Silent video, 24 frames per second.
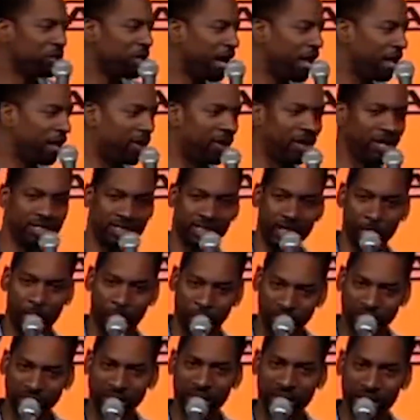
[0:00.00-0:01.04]
you got on. Is it a
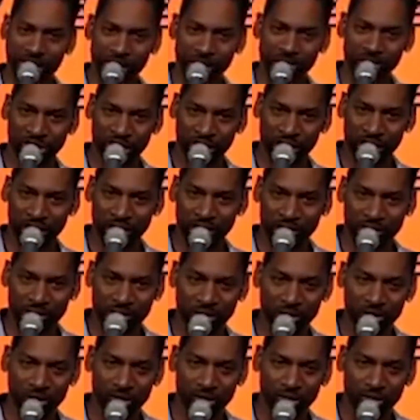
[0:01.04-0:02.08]
pussy in those jeans?
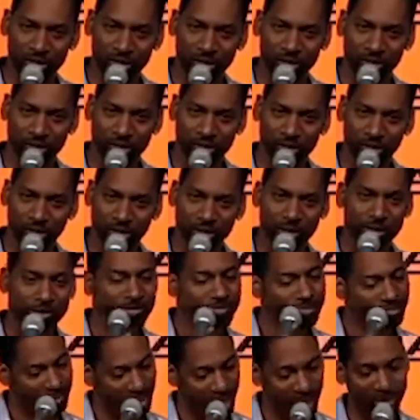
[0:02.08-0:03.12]

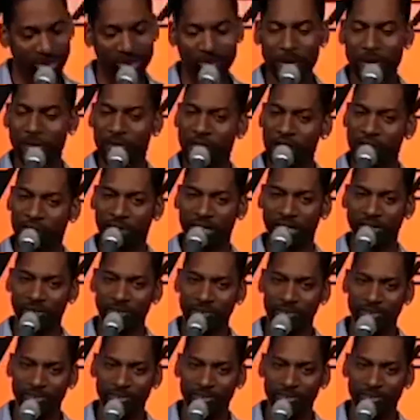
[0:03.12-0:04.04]
Those are my favorite.